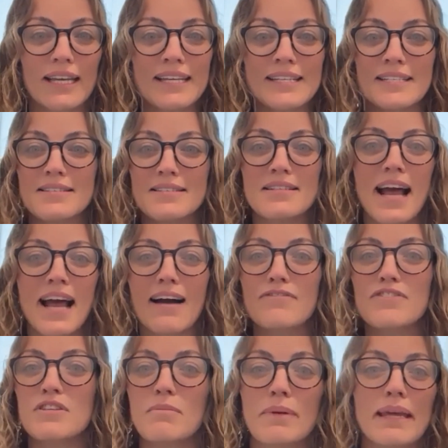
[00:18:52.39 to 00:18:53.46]
it doesn't have
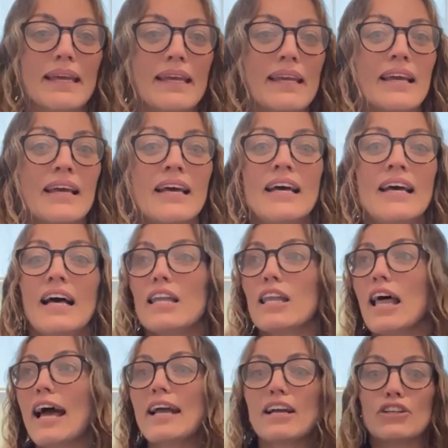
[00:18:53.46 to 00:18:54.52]
to be
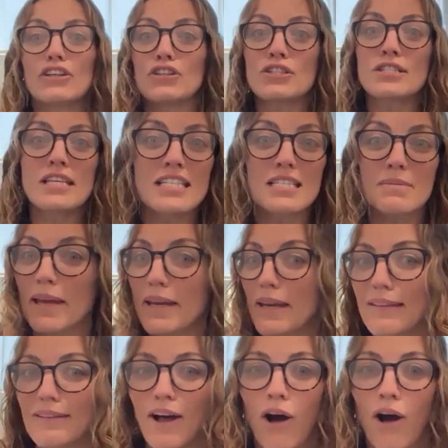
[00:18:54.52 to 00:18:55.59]
like you're
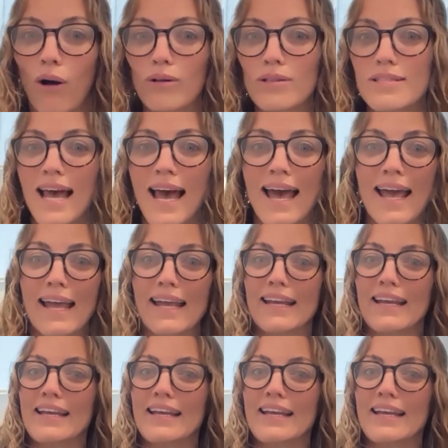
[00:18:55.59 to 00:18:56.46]
spending the whole day.